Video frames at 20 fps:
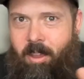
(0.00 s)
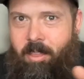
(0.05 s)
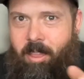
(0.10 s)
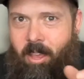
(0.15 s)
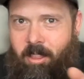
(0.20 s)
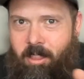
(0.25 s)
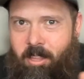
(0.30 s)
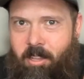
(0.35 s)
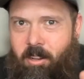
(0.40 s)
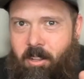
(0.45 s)
That
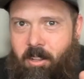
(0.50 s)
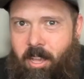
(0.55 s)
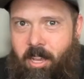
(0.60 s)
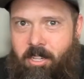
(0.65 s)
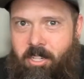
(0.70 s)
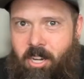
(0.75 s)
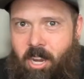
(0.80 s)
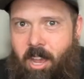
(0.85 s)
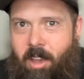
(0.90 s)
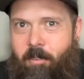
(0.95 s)
little
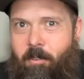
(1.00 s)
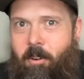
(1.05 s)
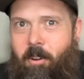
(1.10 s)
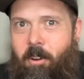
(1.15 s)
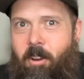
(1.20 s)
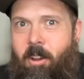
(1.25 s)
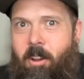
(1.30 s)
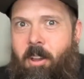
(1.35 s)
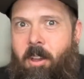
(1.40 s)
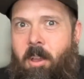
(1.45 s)
extra
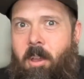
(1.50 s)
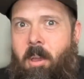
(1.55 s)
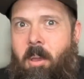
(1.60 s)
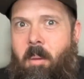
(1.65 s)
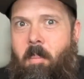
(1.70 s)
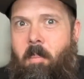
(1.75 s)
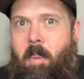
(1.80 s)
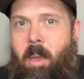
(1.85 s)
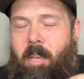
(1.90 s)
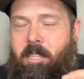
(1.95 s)
effort
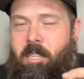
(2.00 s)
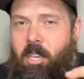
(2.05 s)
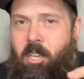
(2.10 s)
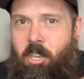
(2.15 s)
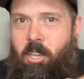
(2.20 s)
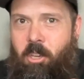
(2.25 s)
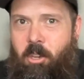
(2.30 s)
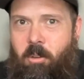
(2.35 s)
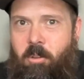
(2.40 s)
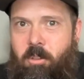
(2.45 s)
makes a
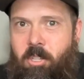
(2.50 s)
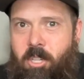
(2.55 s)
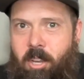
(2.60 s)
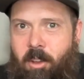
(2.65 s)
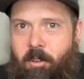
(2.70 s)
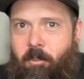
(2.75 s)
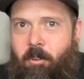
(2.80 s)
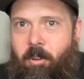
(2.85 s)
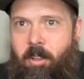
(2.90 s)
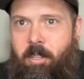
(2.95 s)
huge
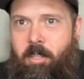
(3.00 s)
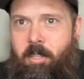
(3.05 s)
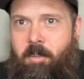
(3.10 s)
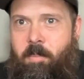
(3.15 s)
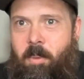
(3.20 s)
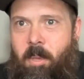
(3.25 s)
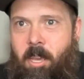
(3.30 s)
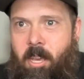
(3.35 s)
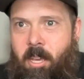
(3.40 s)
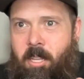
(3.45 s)
difference,
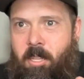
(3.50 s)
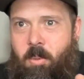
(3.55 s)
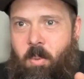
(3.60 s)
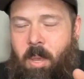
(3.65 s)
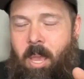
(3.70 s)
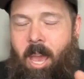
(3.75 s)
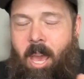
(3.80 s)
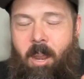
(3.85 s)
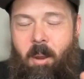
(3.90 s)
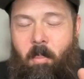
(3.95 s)
because we
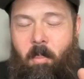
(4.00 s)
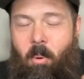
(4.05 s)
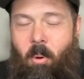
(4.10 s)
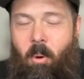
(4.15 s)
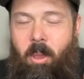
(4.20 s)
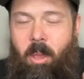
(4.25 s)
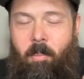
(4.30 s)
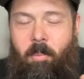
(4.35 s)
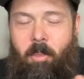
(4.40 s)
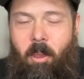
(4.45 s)
had a
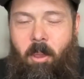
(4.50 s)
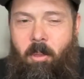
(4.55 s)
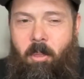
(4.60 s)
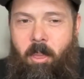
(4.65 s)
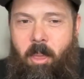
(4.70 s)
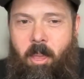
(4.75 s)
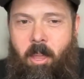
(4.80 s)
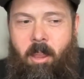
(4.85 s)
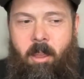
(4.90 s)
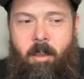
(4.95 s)
boy up there
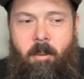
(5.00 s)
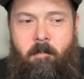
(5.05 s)
that